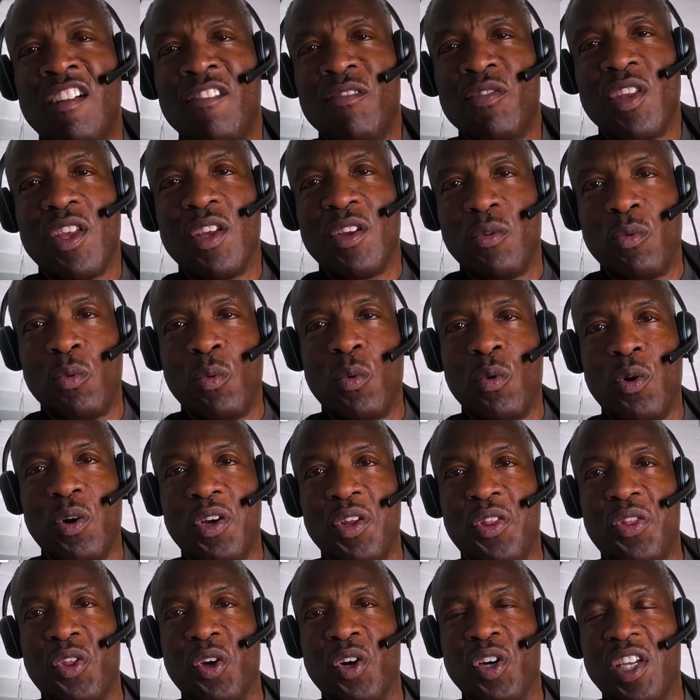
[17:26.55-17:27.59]

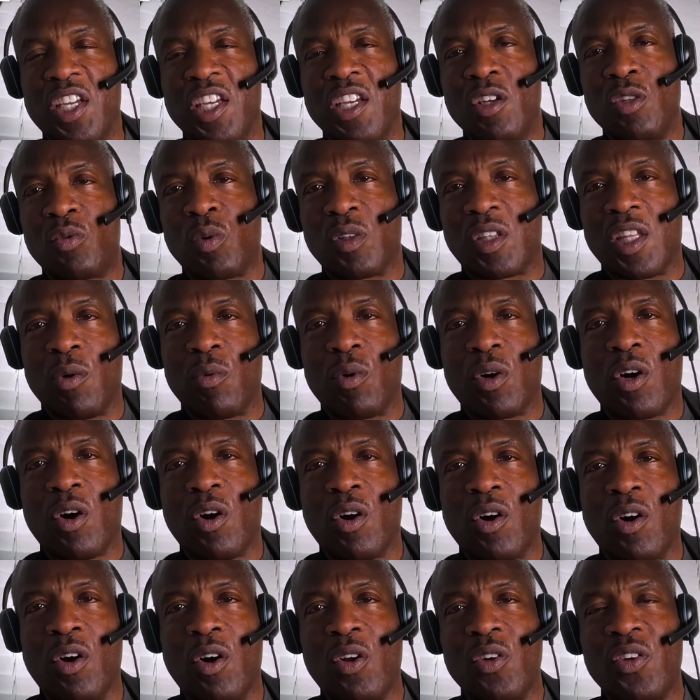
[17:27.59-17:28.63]
is what they were
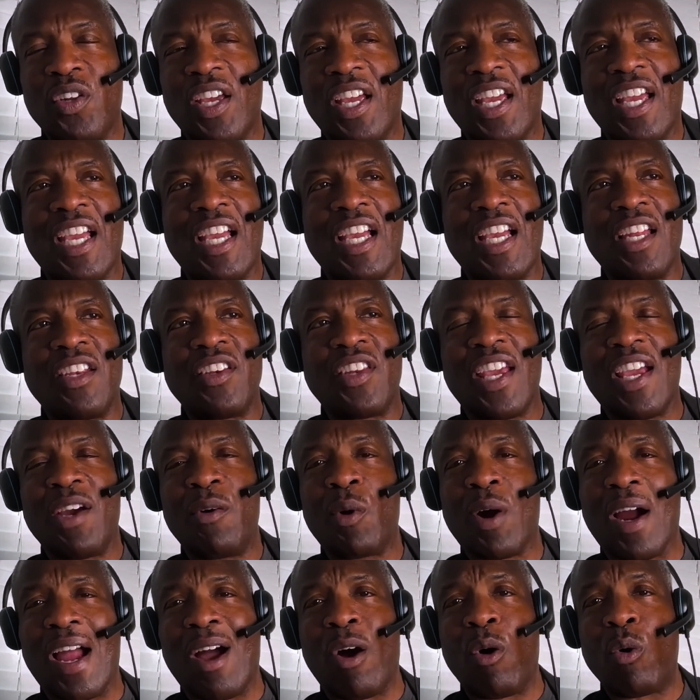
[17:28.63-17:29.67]
called, and they
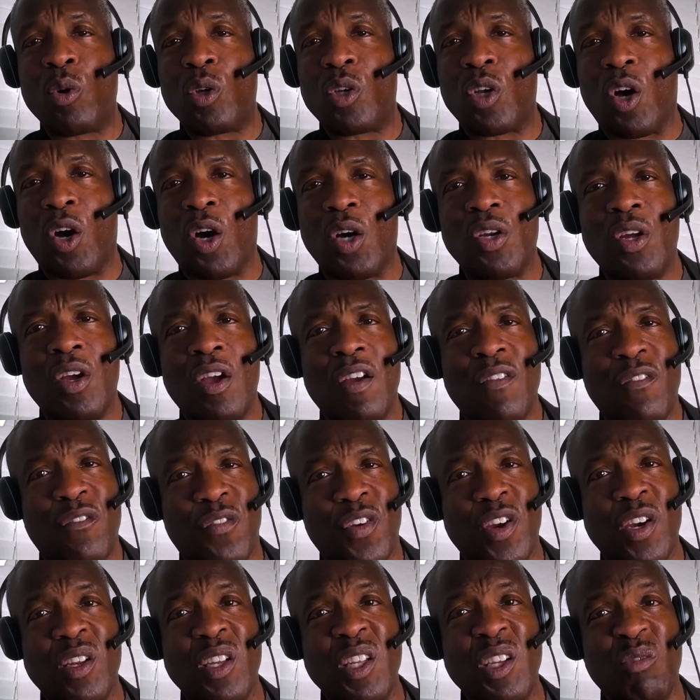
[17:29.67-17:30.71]
were outlawed
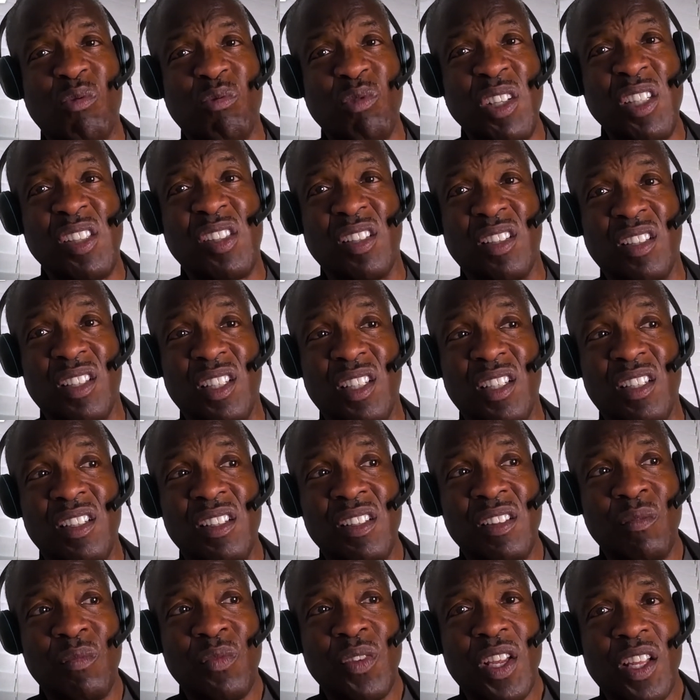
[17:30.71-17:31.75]
fairly recently,
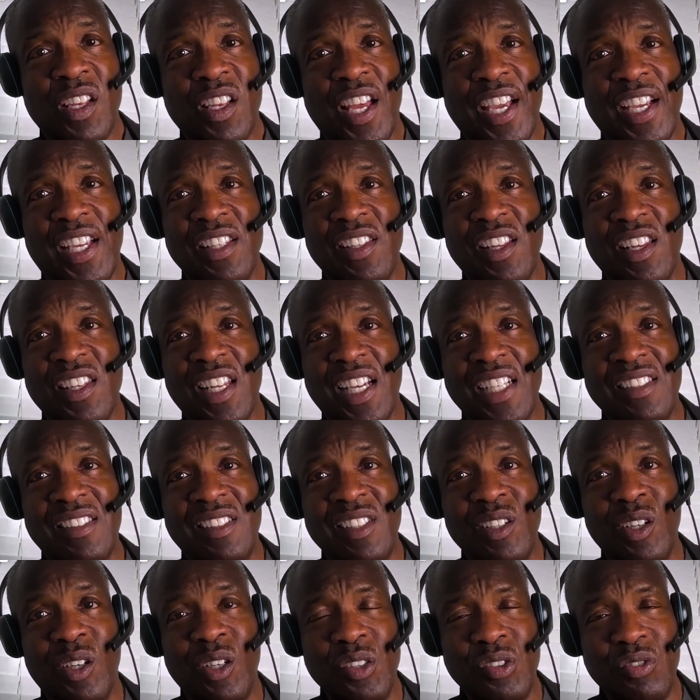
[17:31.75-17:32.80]
like in the
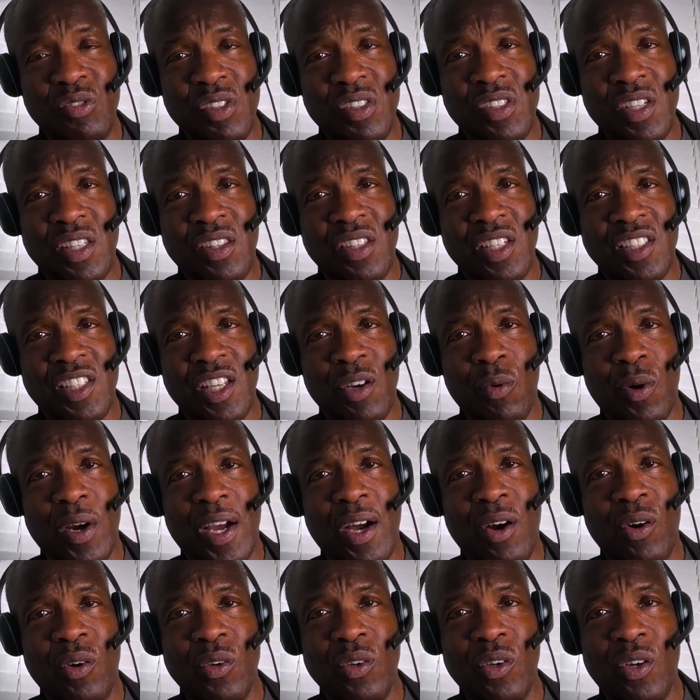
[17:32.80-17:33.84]
1900s. I think they were
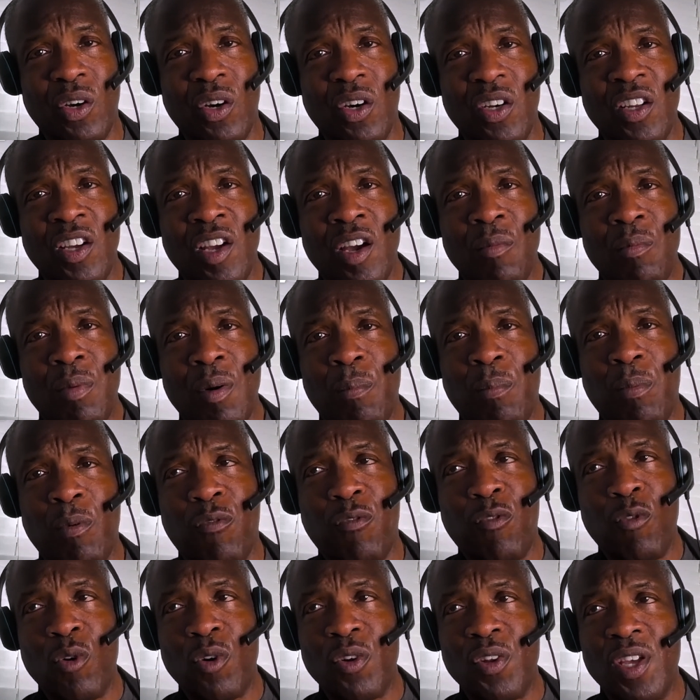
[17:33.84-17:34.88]
outlawed, but
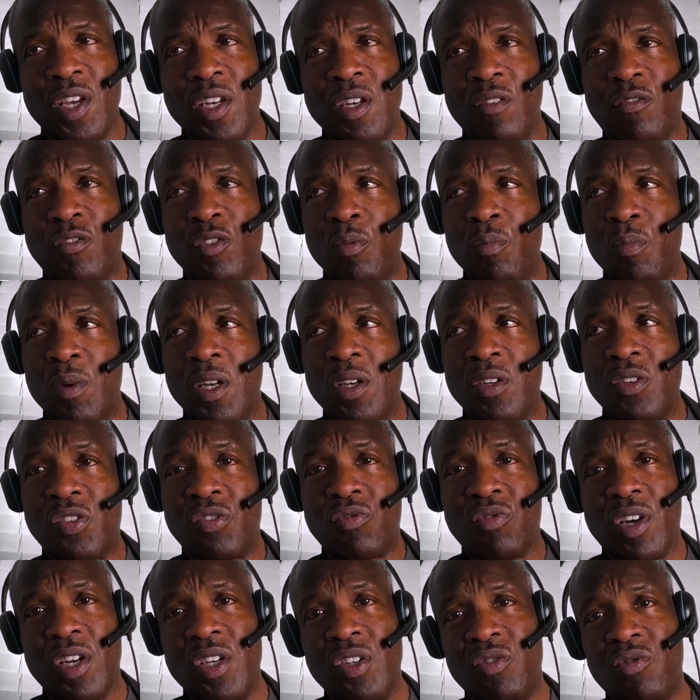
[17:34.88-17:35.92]
before then, if you met a
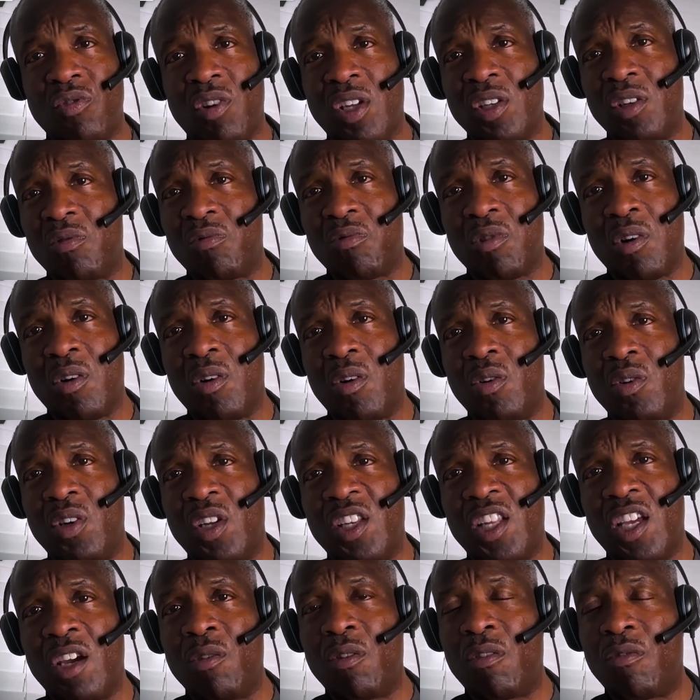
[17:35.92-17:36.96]
stranger on the road and
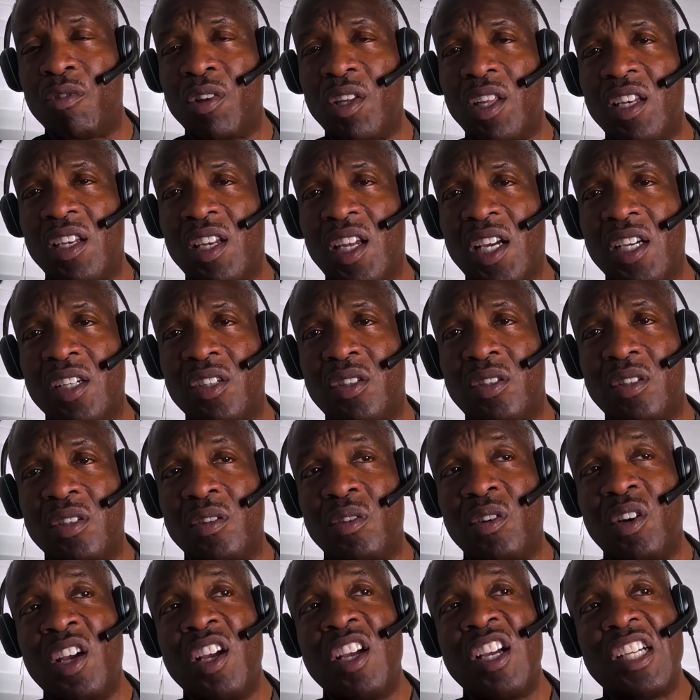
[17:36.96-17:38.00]
they were really nice to
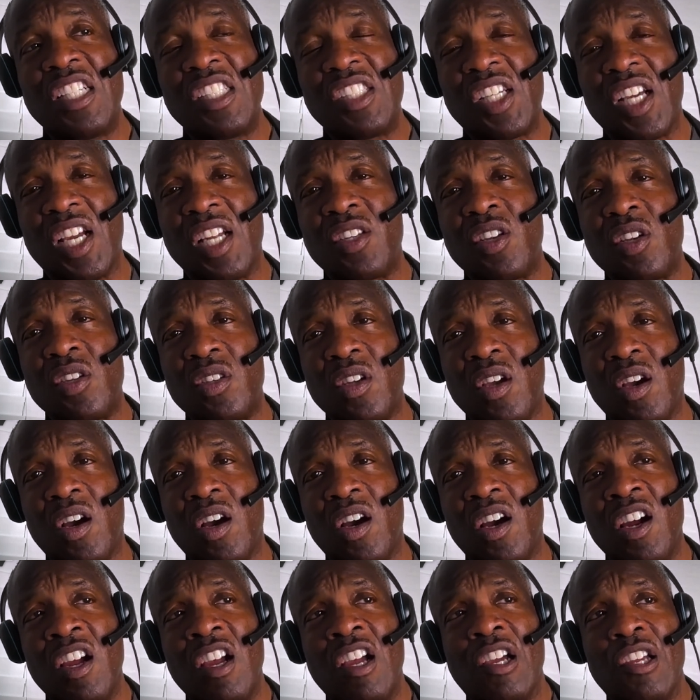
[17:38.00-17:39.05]
you, chances
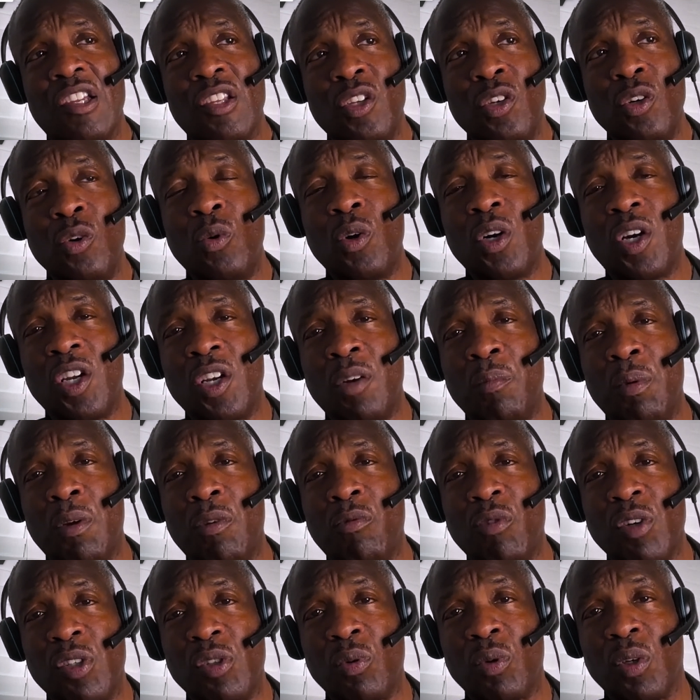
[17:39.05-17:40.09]
are you were going to be
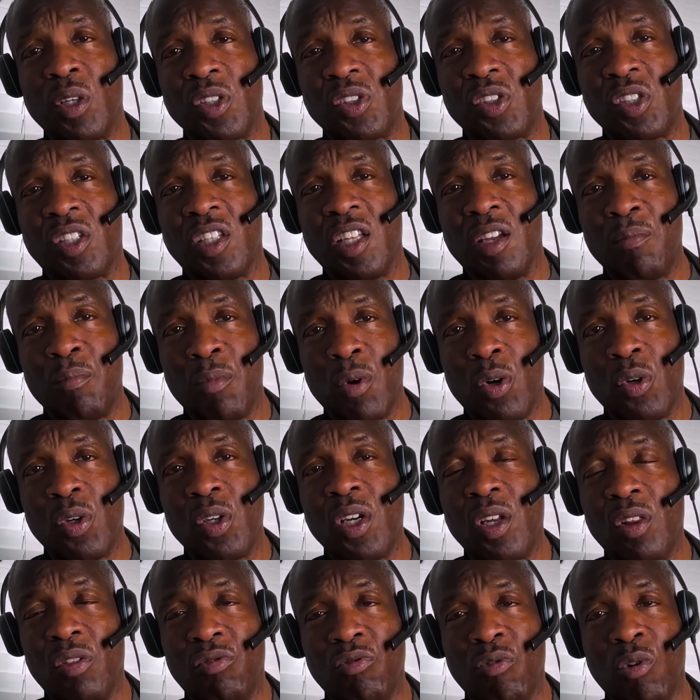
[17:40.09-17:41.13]
ritualistically murdered
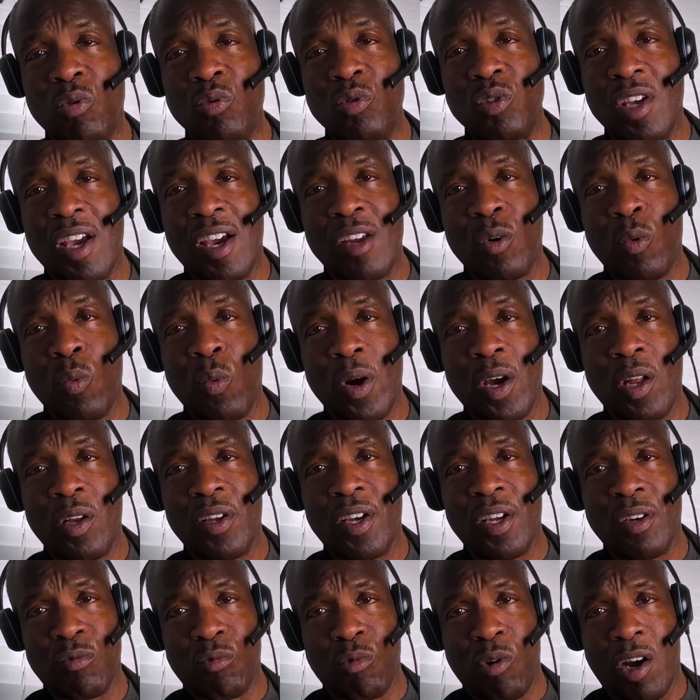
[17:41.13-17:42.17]
and thrown down a well
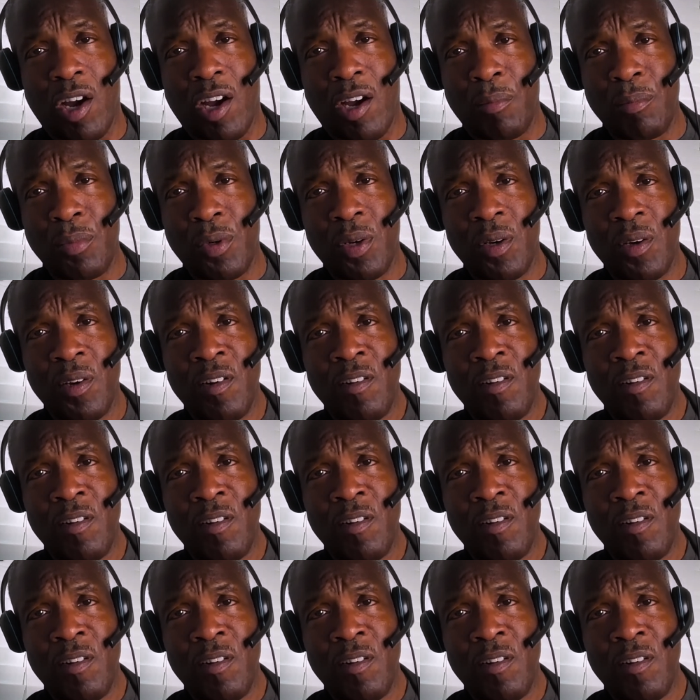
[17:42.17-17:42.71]
and robbed.